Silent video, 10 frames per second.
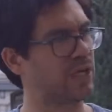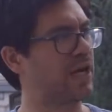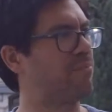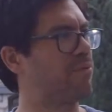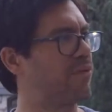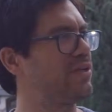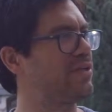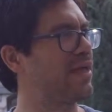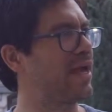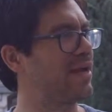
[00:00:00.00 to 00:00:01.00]
I had a point
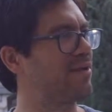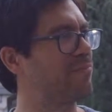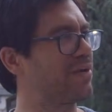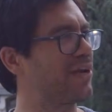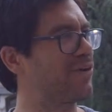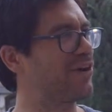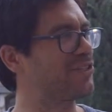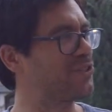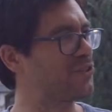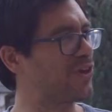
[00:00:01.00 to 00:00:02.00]
to that, but now I got
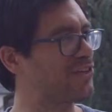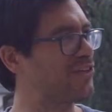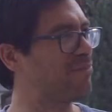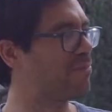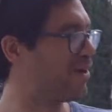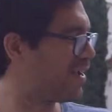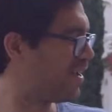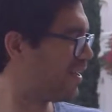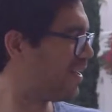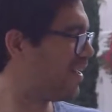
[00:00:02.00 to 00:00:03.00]
distracted on
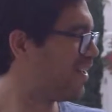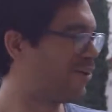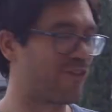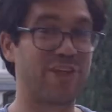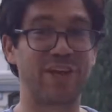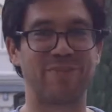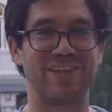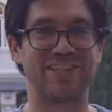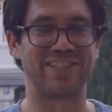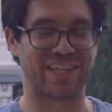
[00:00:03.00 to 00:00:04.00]
I'll think of it
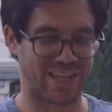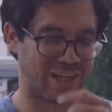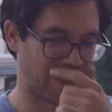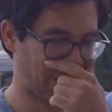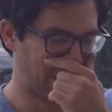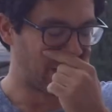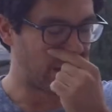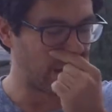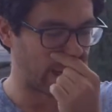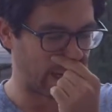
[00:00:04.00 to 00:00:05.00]
in a second.
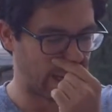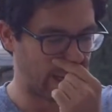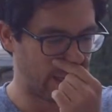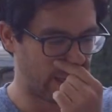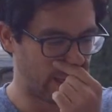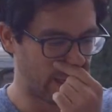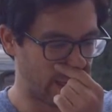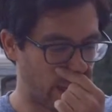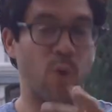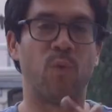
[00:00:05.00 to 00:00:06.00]

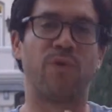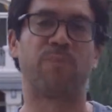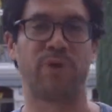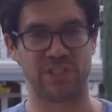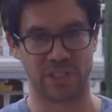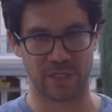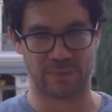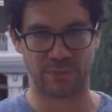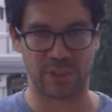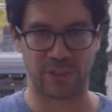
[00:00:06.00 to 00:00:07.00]
The president
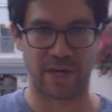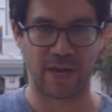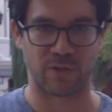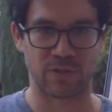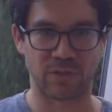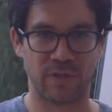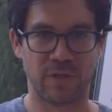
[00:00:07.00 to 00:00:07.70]
comes into your house.